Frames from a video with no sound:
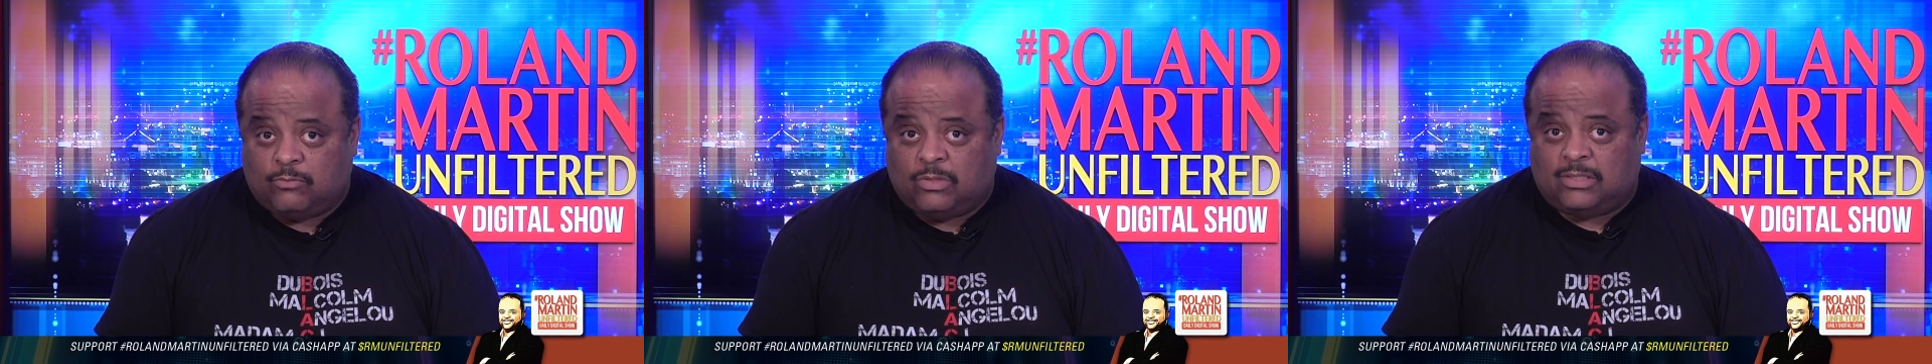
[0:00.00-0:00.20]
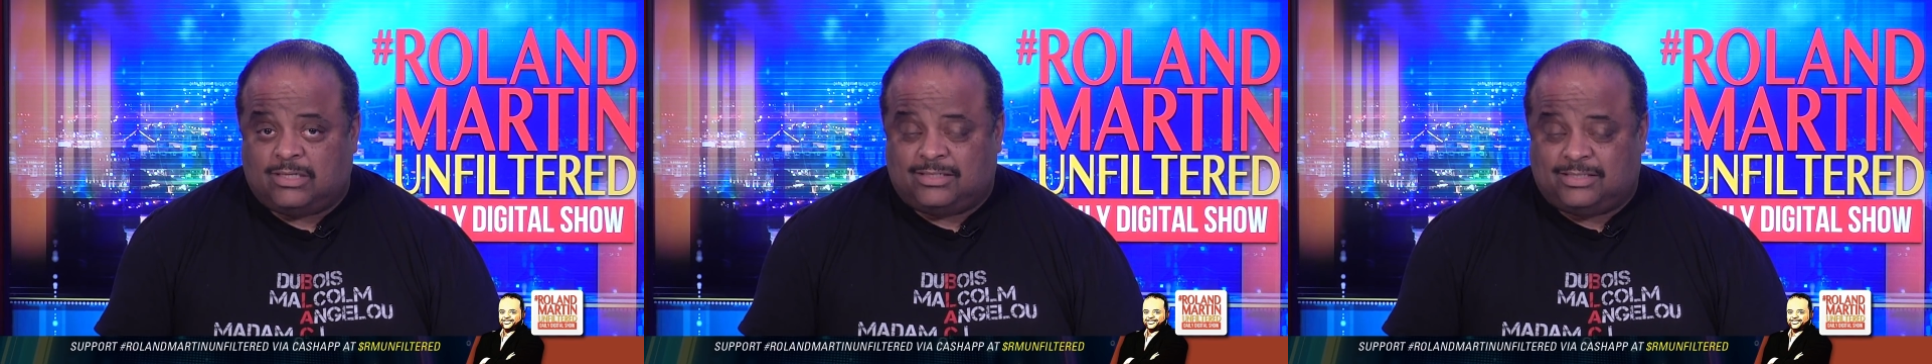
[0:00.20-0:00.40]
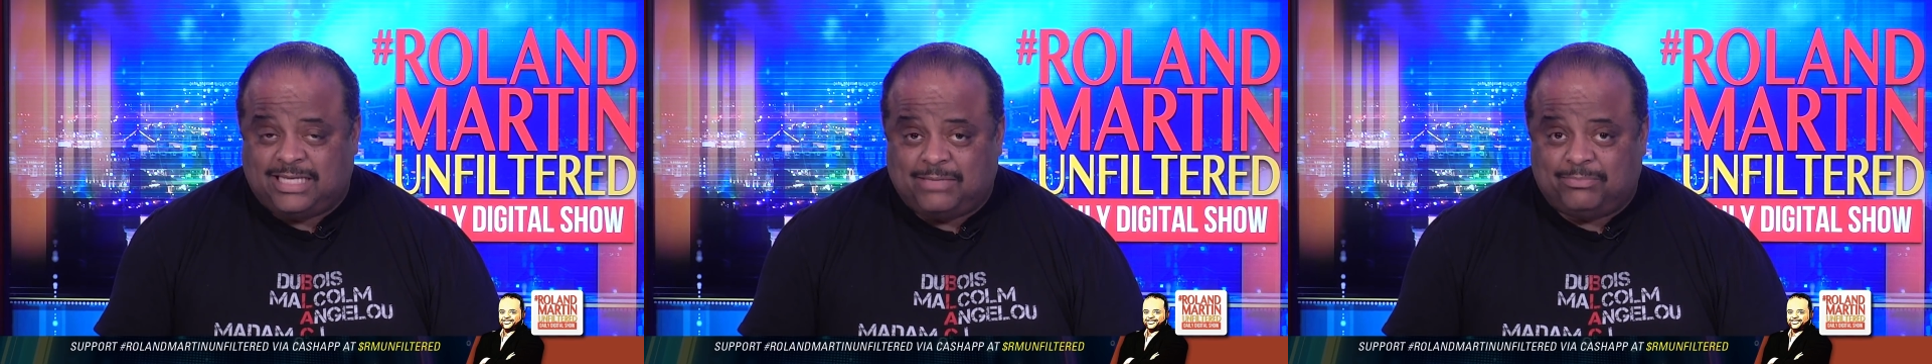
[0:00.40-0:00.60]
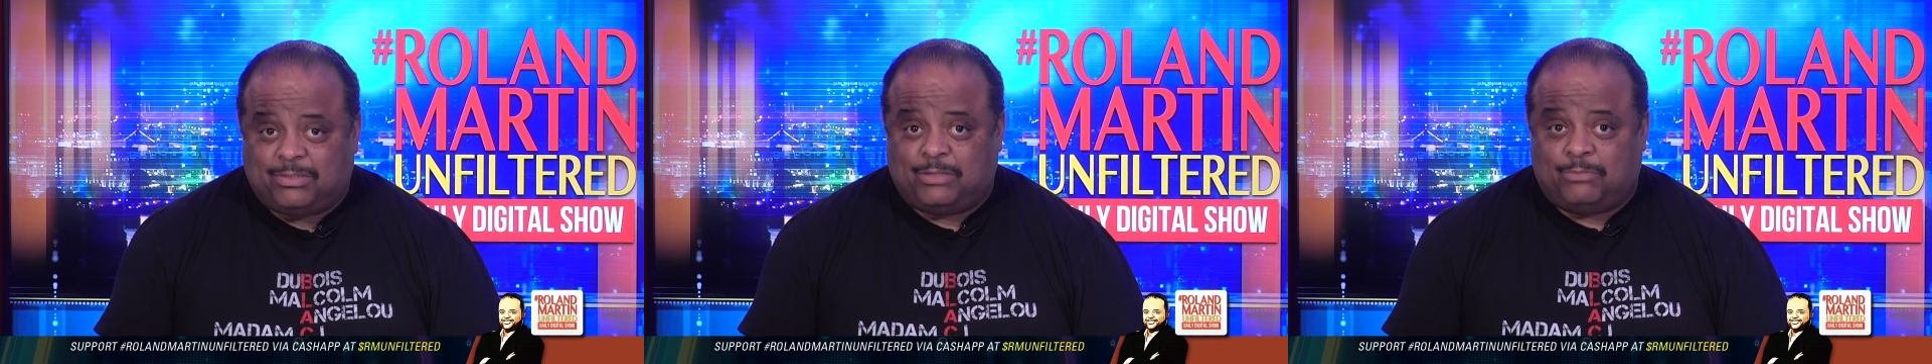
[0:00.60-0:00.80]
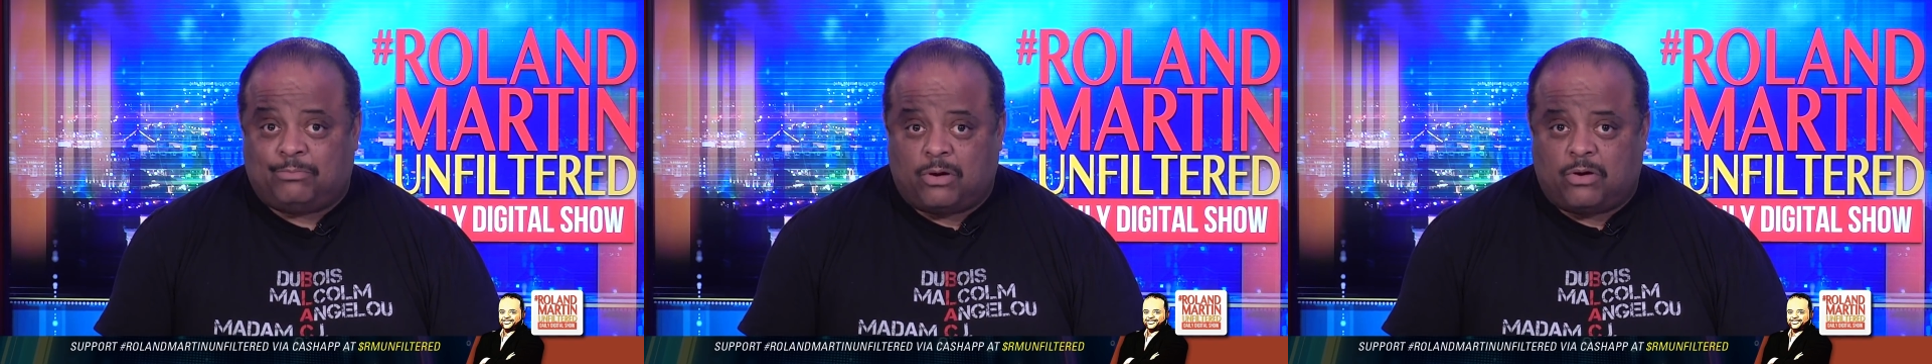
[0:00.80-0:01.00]
with
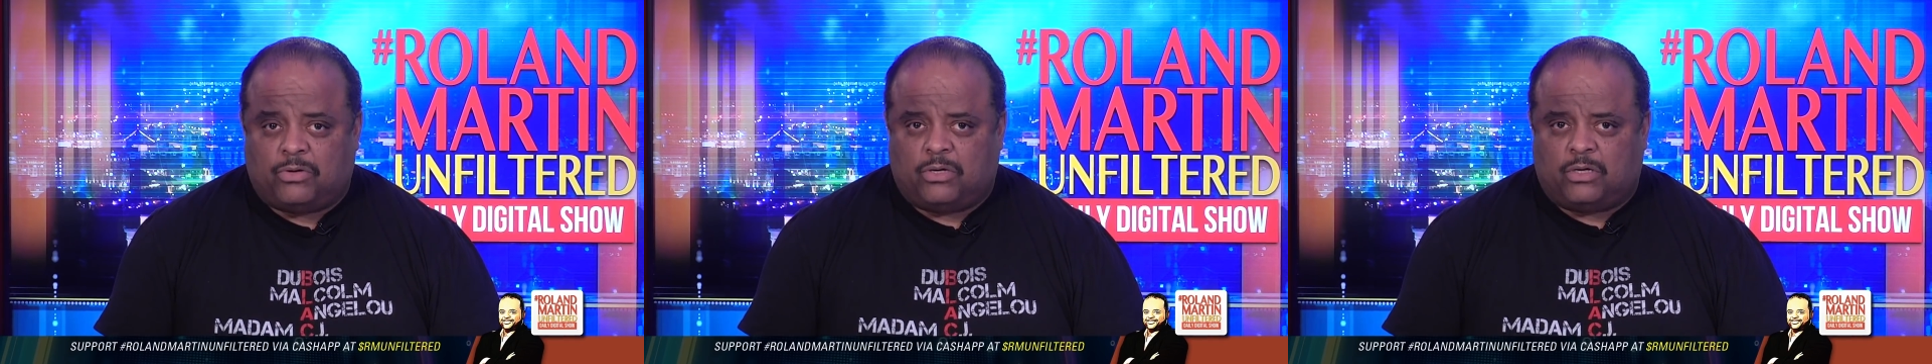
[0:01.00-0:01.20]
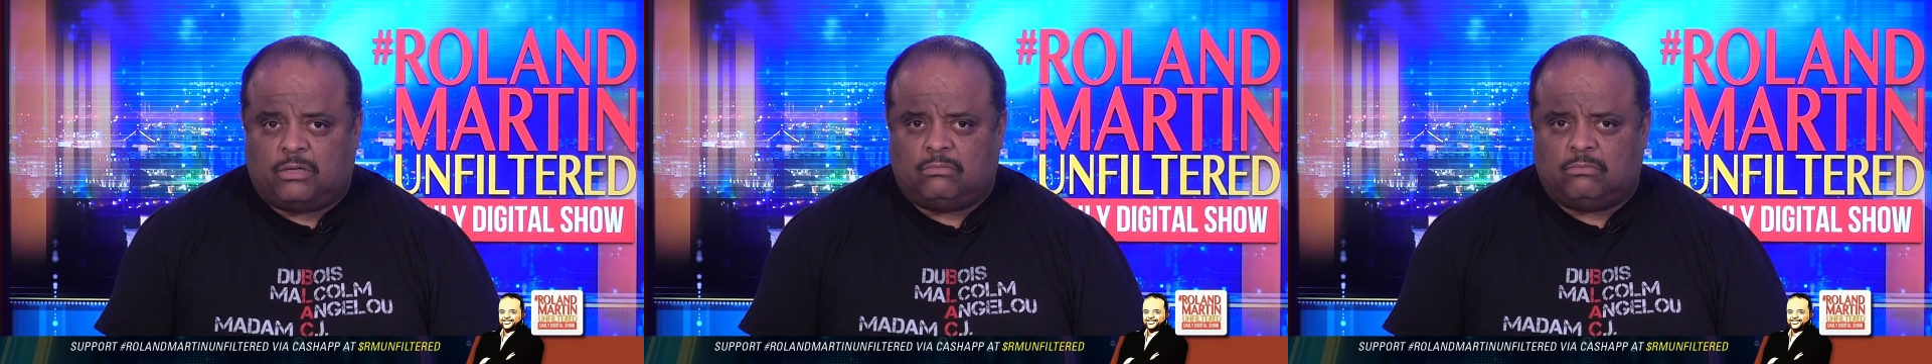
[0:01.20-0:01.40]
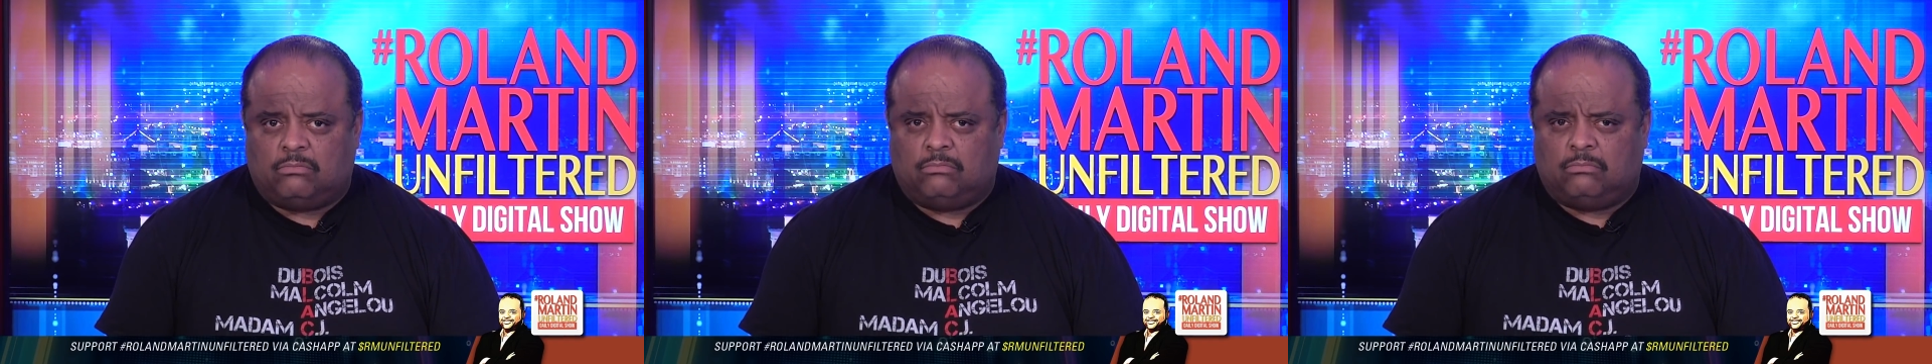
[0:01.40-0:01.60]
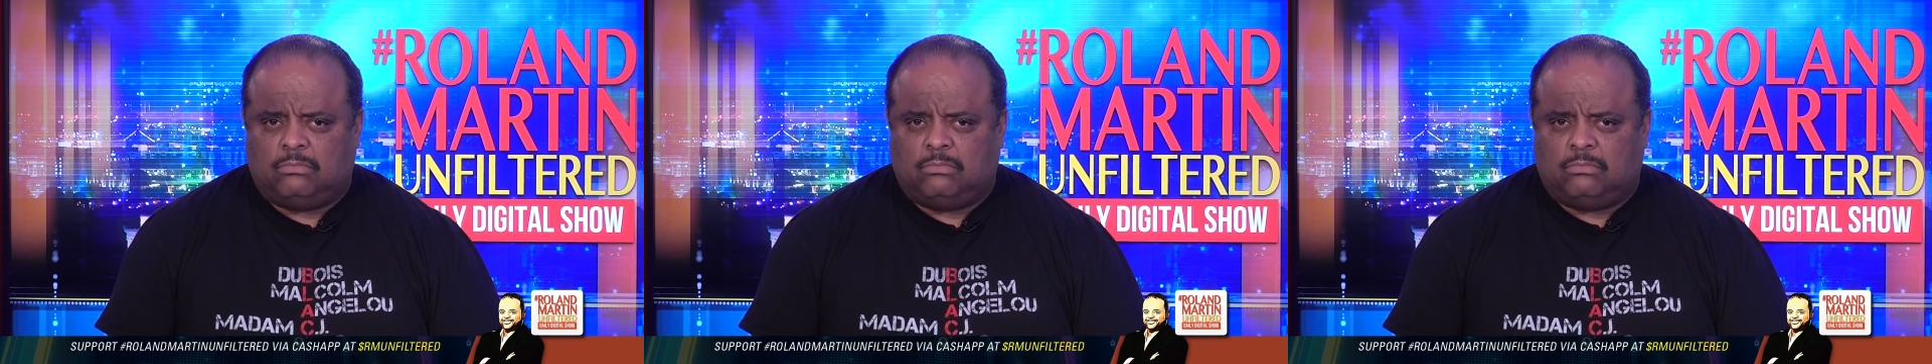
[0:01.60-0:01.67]
attempted murder,